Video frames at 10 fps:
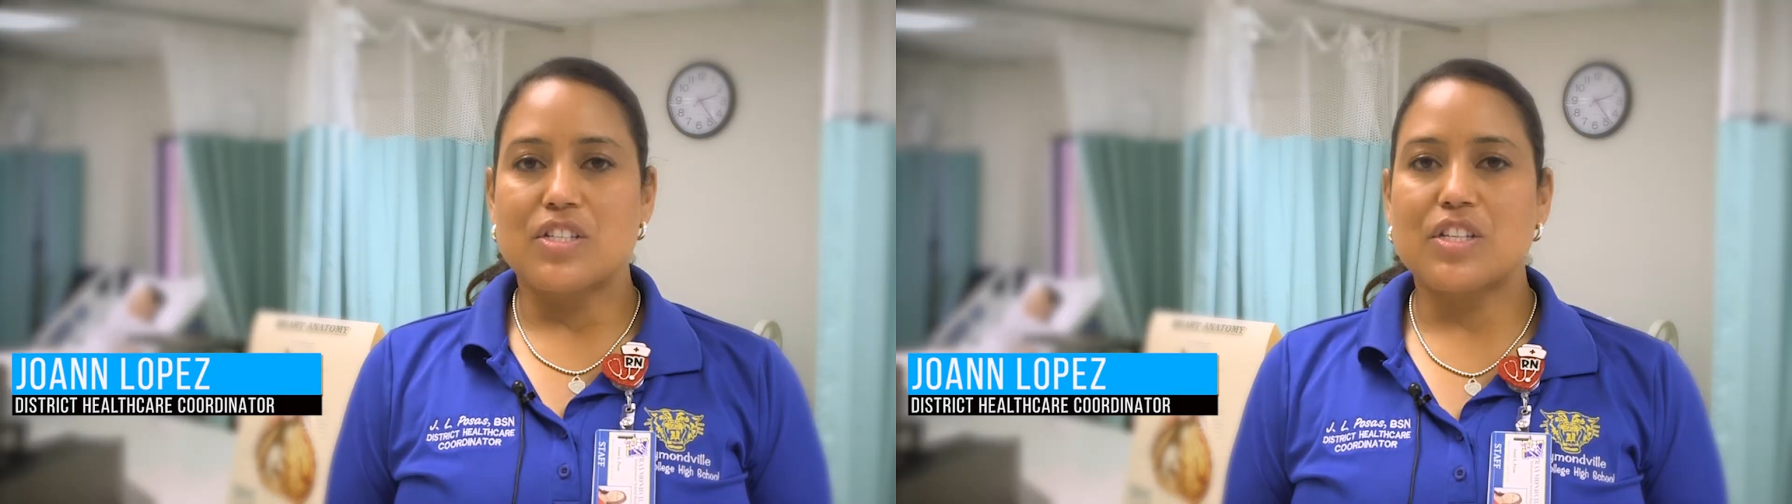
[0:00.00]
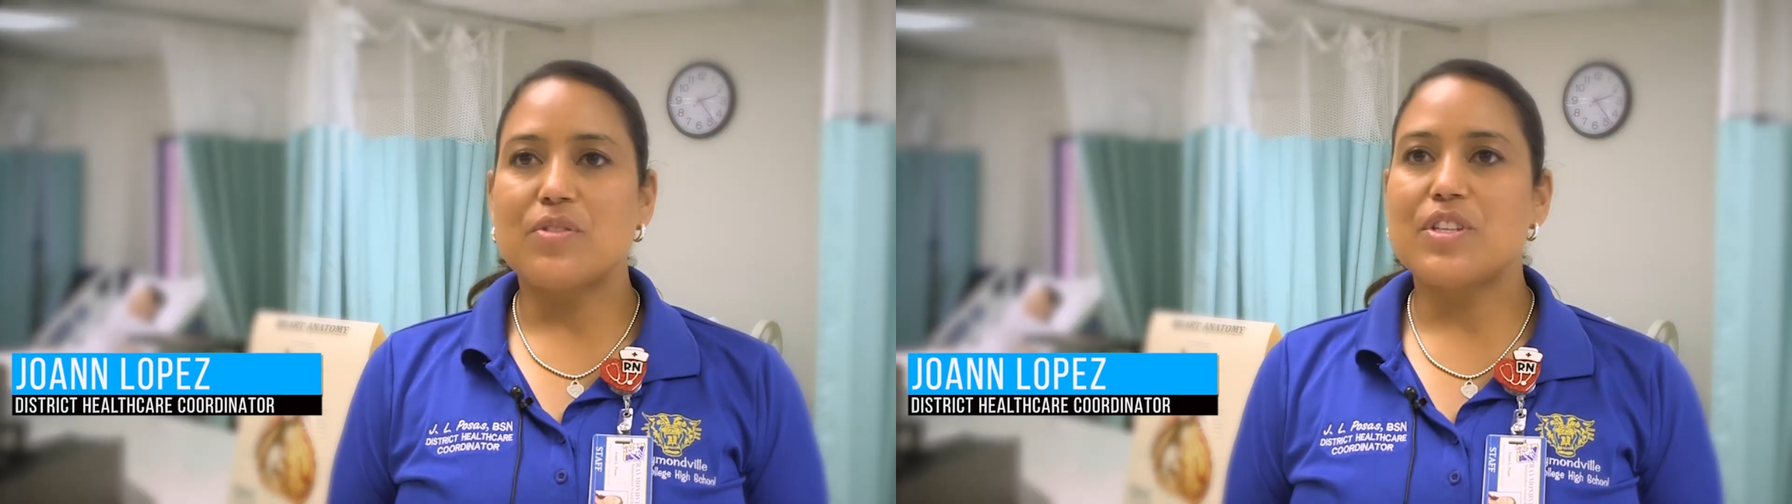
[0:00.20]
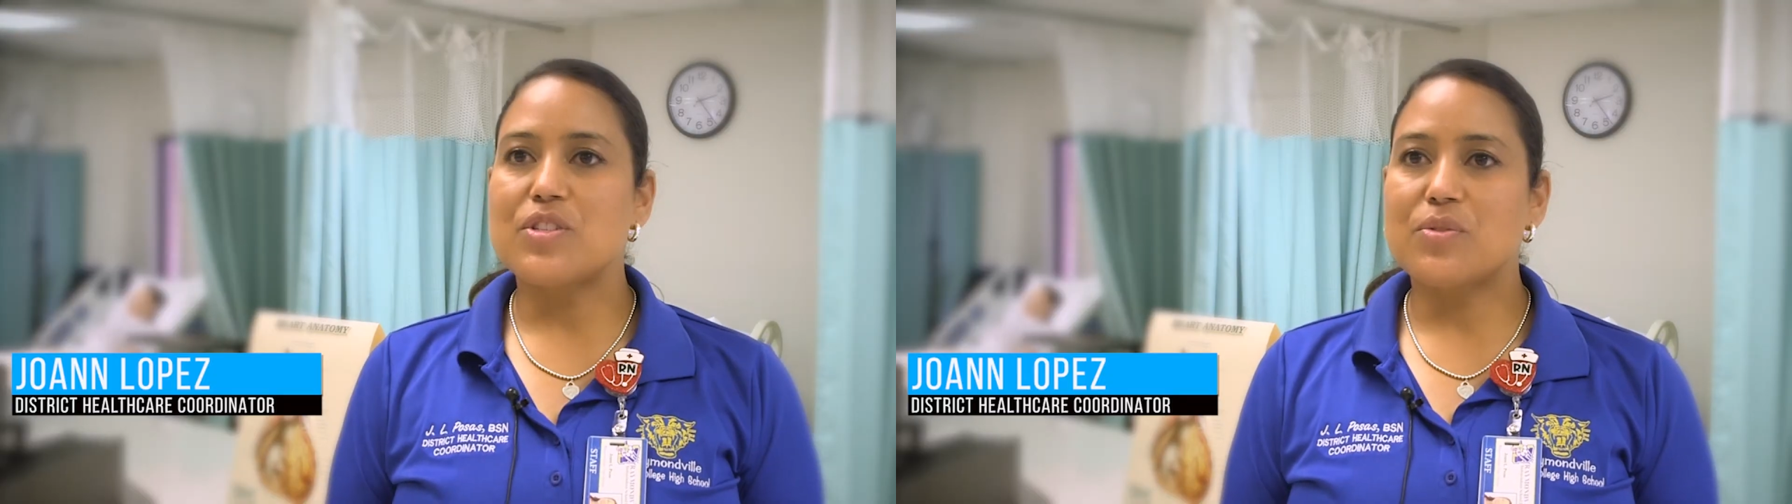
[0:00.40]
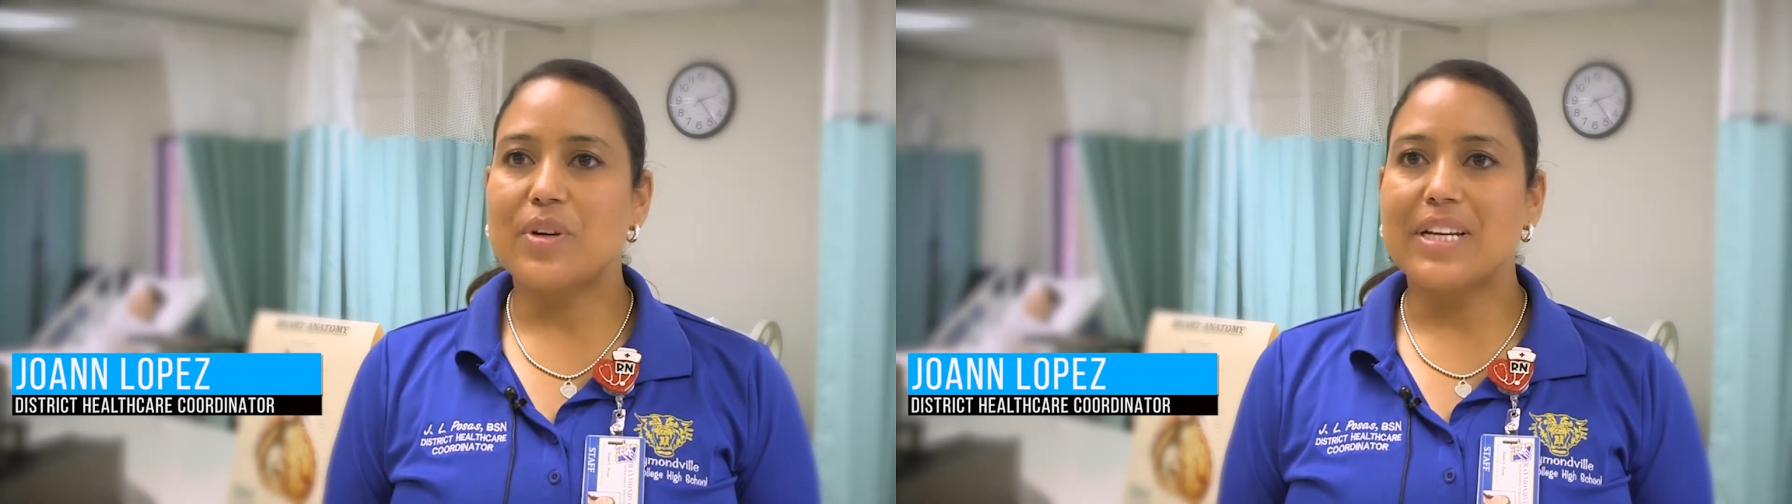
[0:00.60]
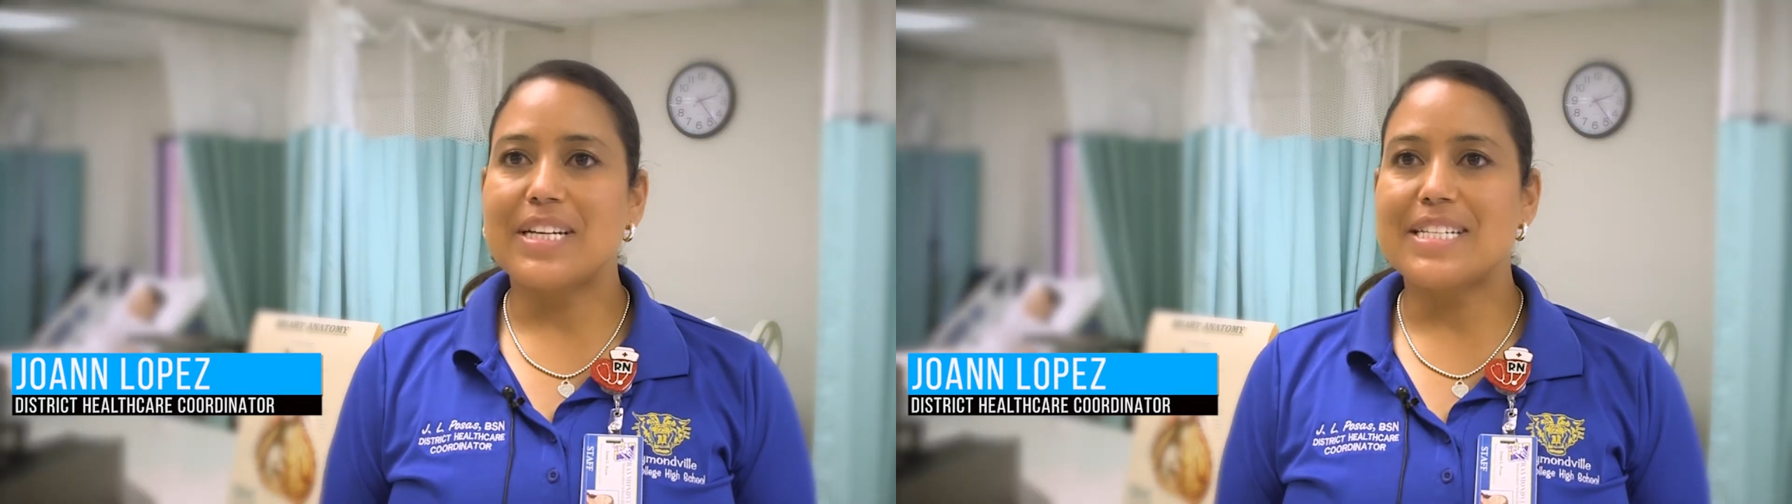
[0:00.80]
so this
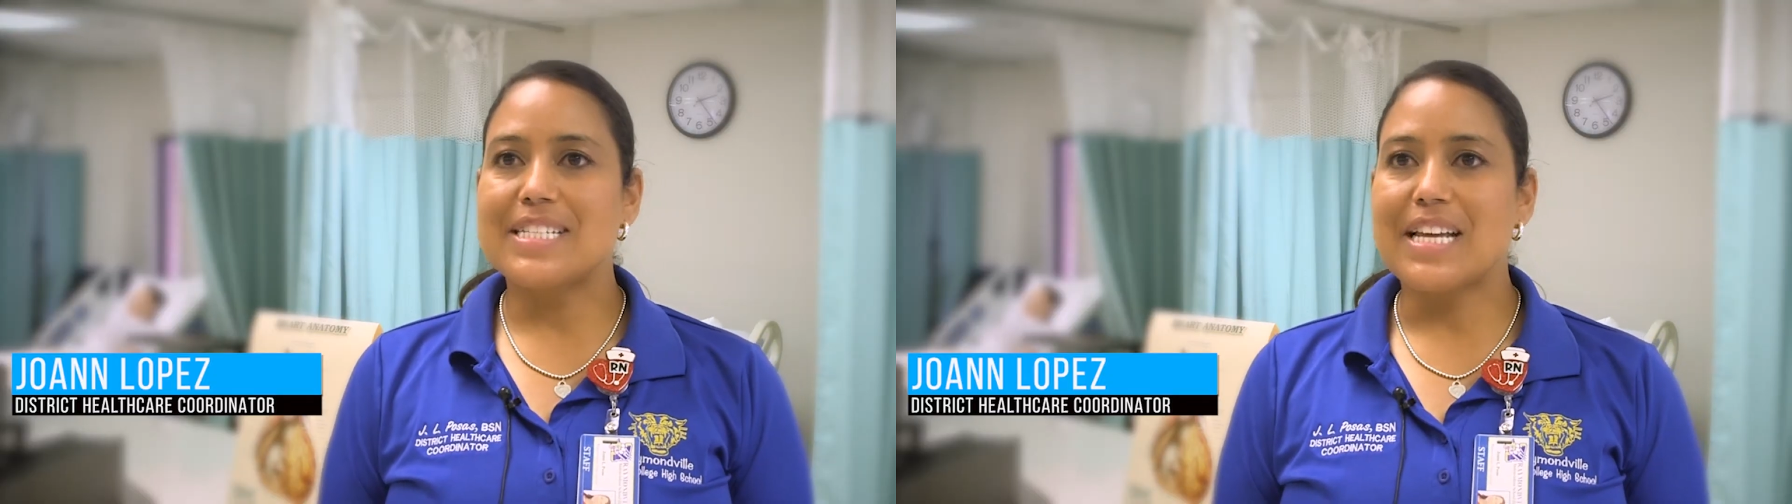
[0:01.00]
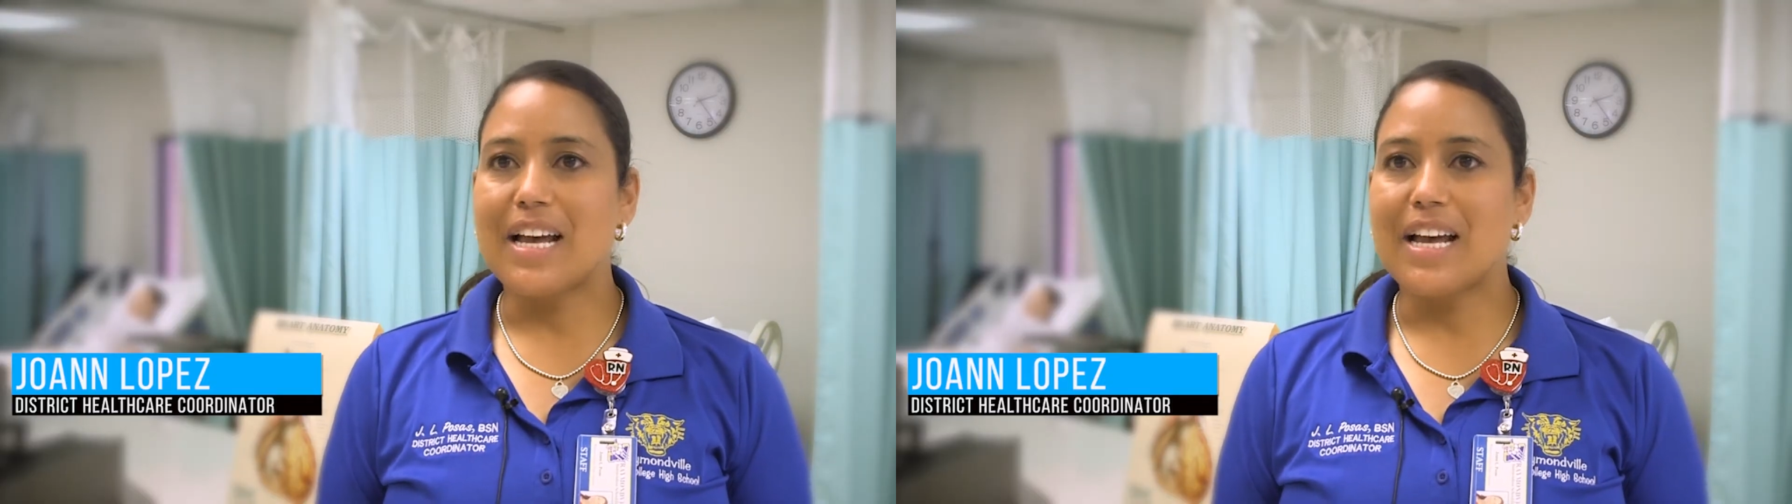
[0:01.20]
grant has